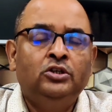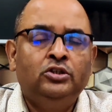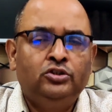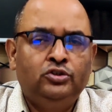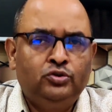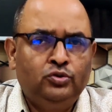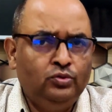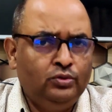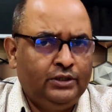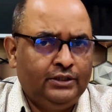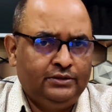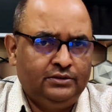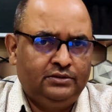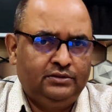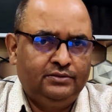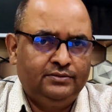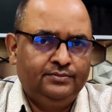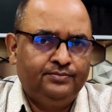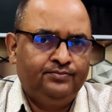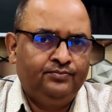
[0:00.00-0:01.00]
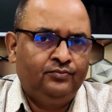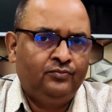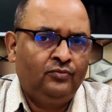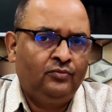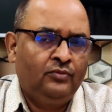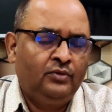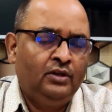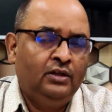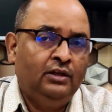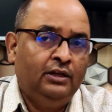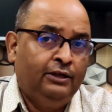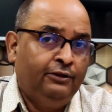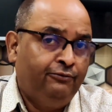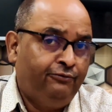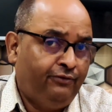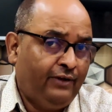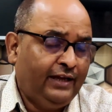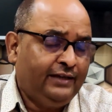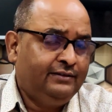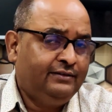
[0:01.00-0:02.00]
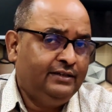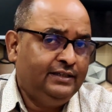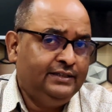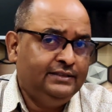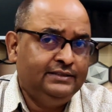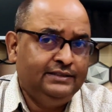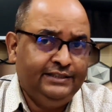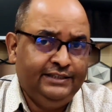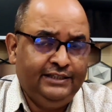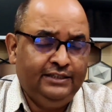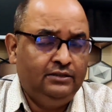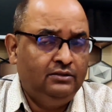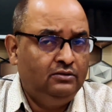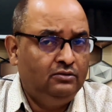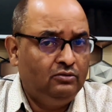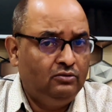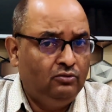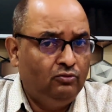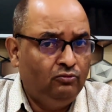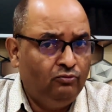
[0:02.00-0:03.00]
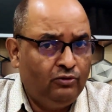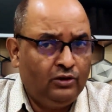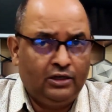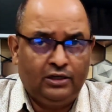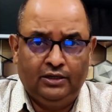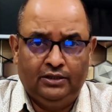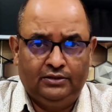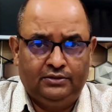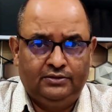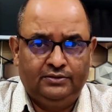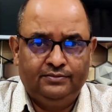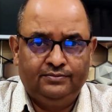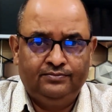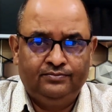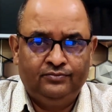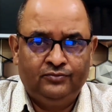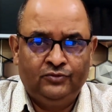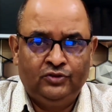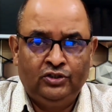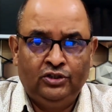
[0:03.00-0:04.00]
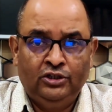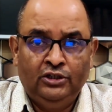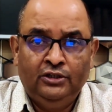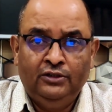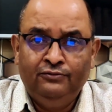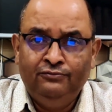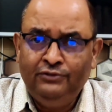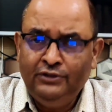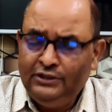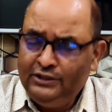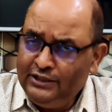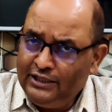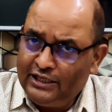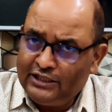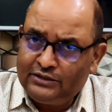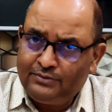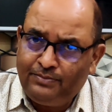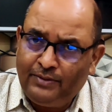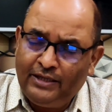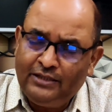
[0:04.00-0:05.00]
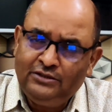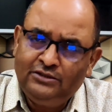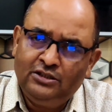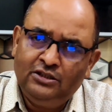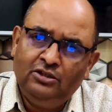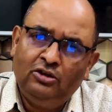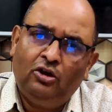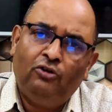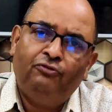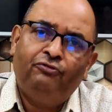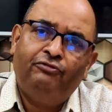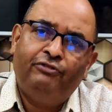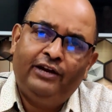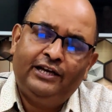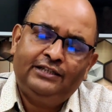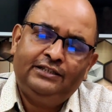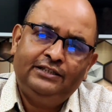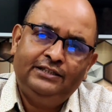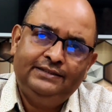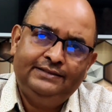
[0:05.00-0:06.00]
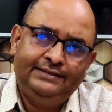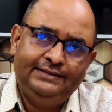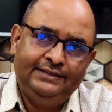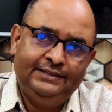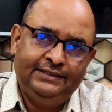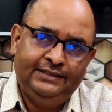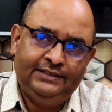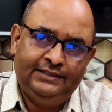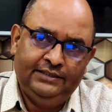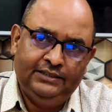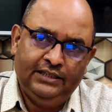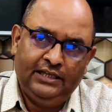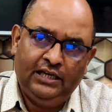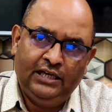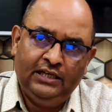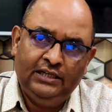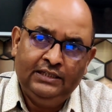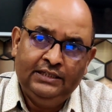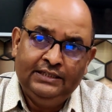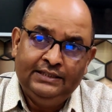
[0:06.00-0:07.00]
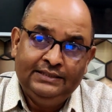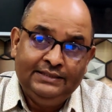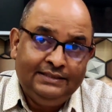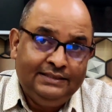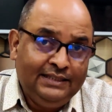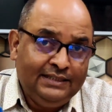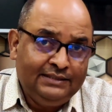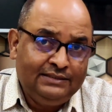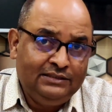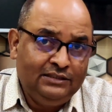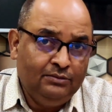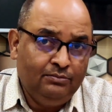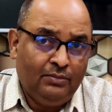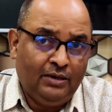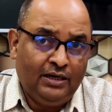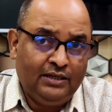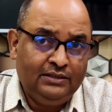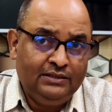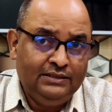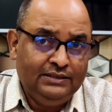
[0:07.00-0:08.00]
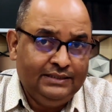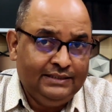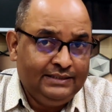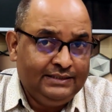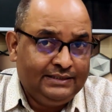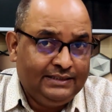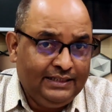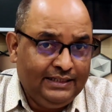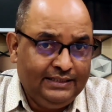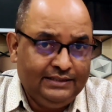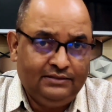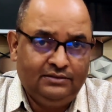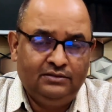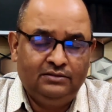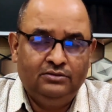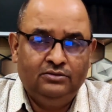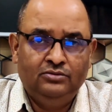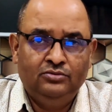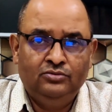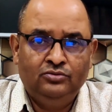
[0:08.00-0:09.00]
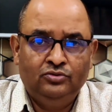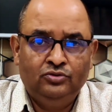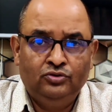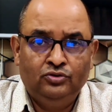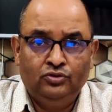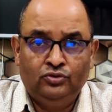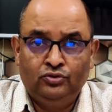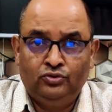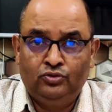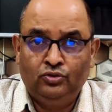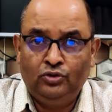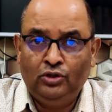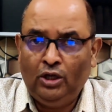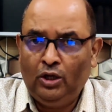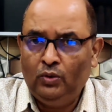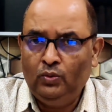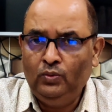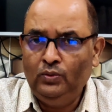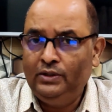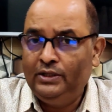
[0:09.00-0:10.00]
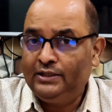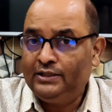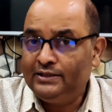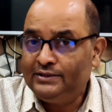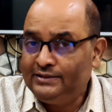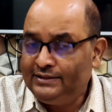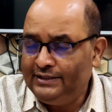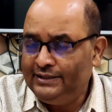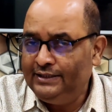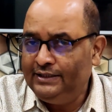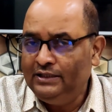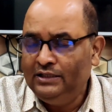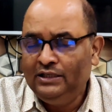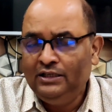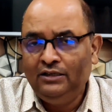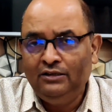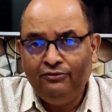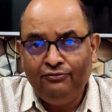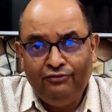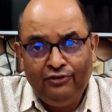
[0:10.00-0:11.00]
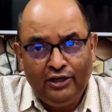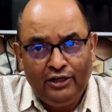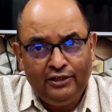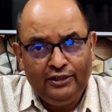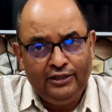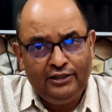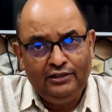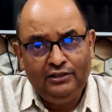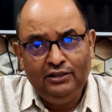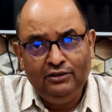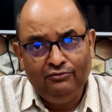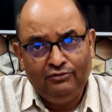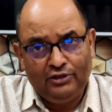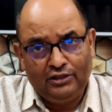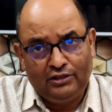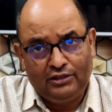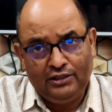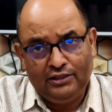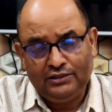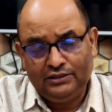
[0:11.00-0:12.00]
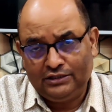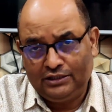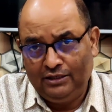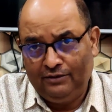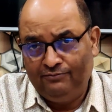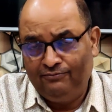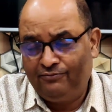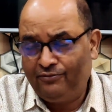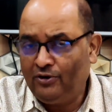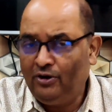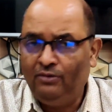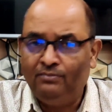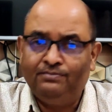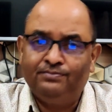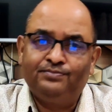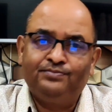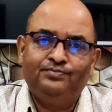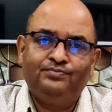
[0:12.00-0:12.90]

Students, factories need workers. With the expansion of factories in India, this demand increased. So now let us see, where did the workers come from?